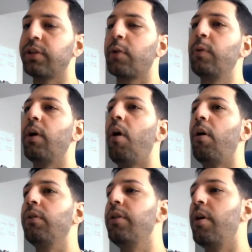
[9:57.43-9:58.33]
Like we
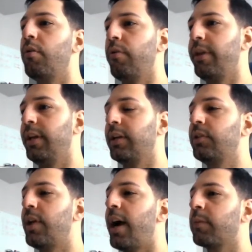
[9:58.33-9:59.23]
all know the
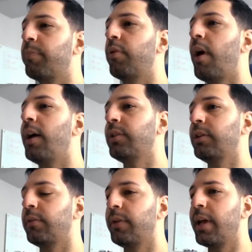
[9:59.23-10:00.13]
exact
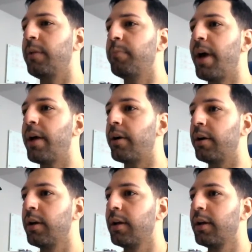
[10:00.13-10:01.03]
process of getting
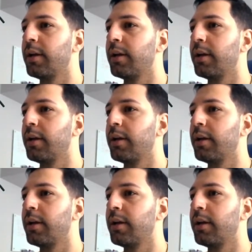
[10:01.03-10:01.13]
better.